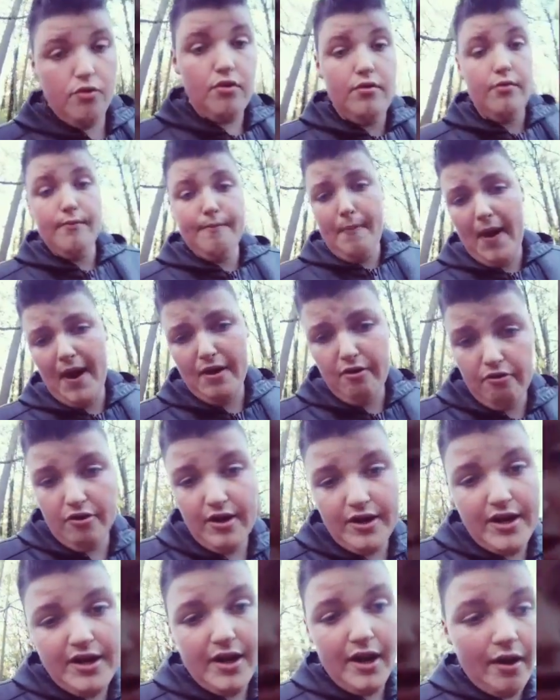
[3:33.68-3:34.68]
you may
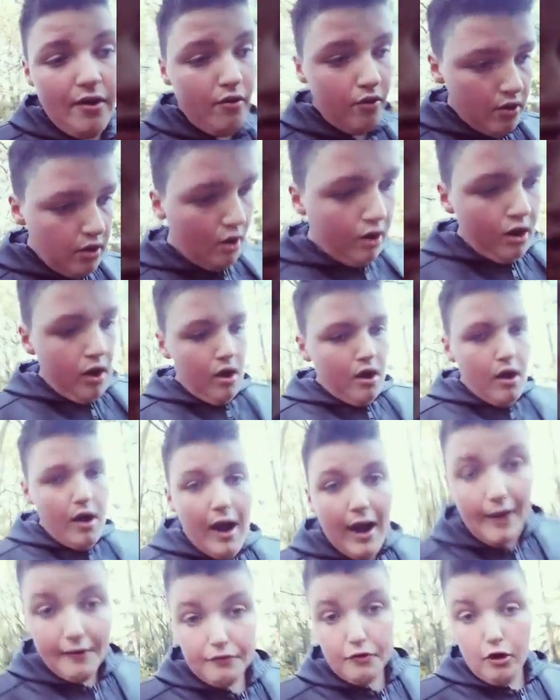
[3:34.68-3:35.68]
already know,
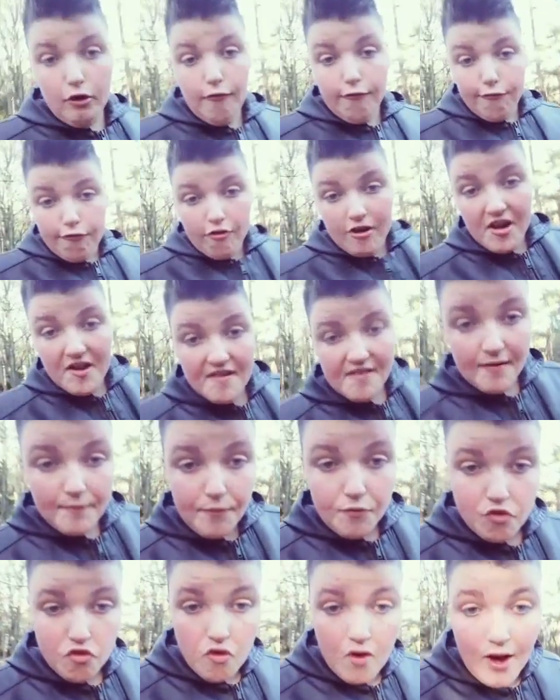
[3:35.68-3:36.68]
I've got three
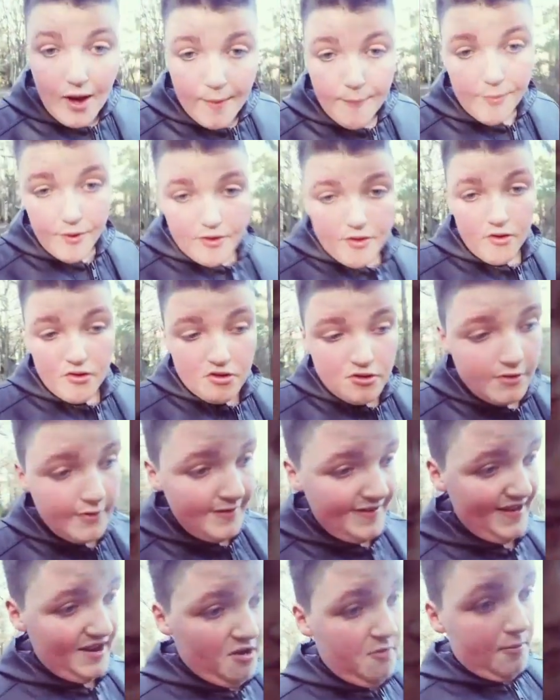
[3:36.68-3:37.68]
subscribers on
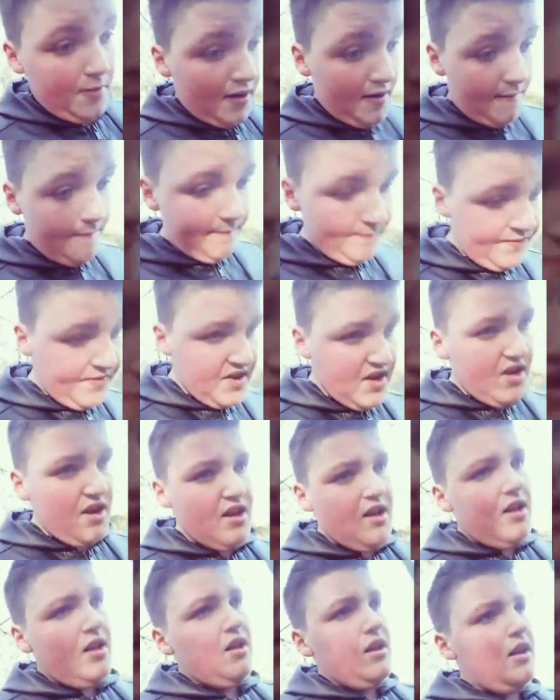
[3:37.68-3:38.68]
YouTube.
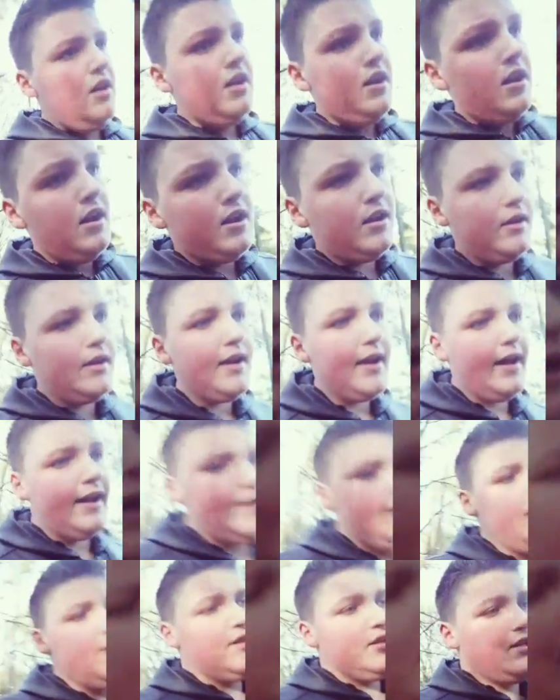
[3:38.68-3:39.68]

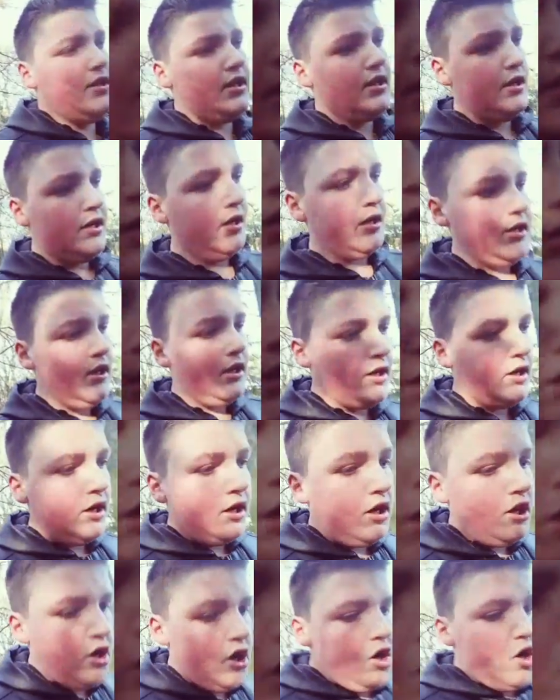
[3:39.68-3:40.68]
And
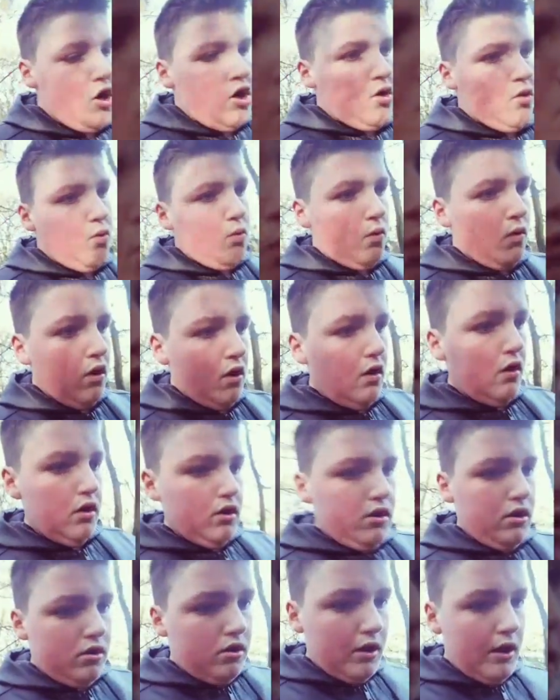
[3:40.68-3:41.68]
what
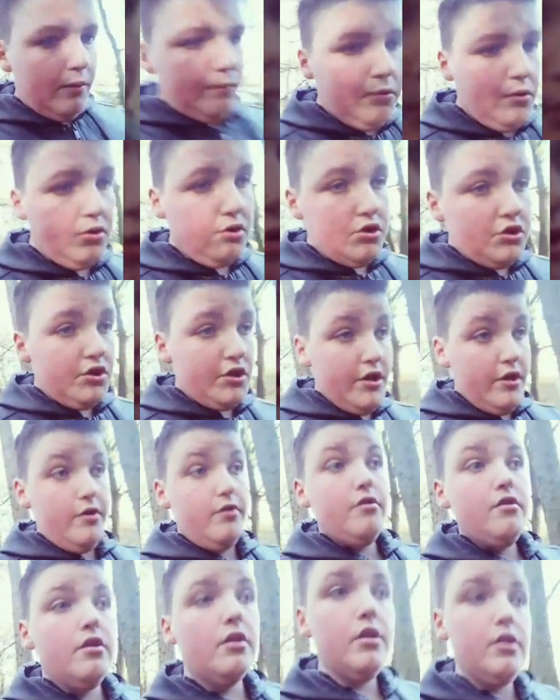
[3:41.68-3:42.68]
I want to
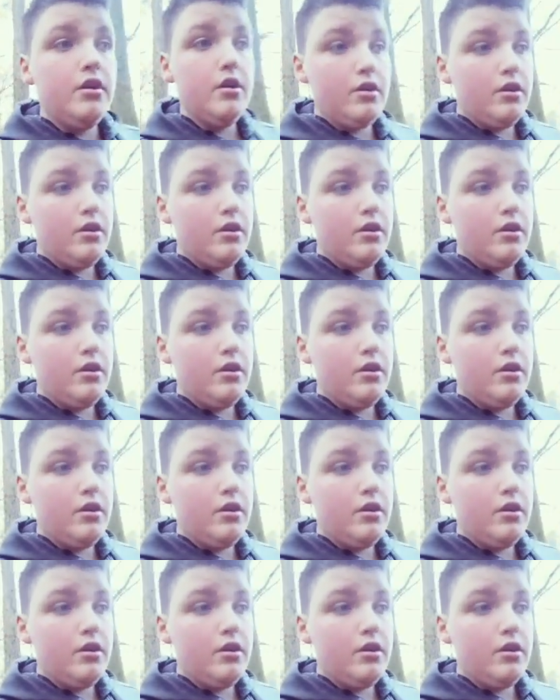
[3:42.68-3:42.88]
do